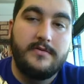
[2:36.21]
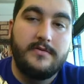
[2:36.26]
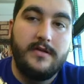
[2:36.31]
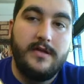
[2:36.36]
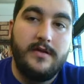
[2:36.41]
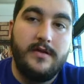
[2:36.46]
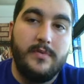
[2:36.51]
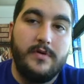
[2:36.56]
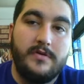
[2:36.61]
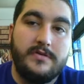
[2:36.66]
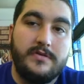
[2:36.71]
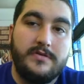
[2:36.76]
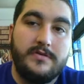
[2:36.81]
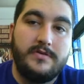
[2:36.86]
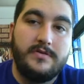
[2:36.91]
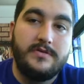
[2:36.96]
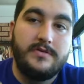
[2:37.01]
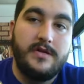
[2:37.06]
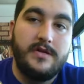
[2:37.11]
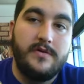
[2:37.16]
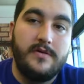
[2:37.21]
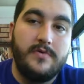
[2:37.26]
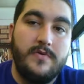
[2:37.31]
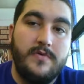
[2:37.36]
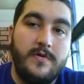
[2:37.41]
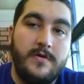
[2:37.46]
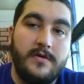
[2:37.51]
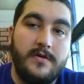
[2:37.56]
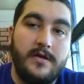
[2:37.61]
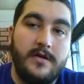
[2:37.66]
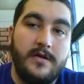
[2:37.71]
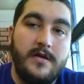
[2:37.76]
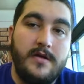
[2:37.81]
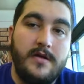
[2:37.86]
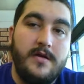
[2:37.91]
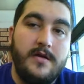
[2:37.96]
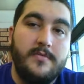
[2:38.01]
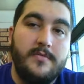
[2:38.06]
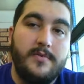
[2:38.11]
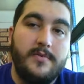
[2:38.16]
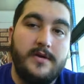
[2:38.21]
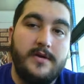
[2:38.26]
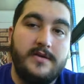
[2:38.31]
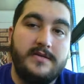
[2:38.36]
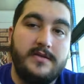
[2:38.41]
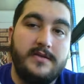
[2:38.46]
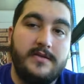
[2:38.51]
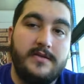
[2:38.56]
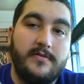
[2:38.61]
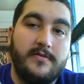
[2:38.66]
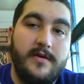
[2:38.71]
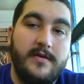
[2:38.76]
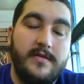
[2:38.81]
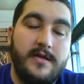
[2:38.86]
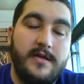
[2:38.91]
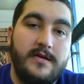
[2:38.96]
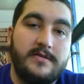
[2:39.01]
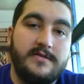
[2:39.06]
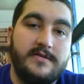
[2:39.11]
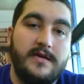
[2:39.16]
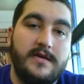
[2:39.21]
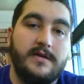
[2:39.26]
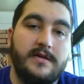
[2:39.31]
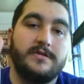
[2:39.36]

camera is terrible quality. But it is a 3 on the outside,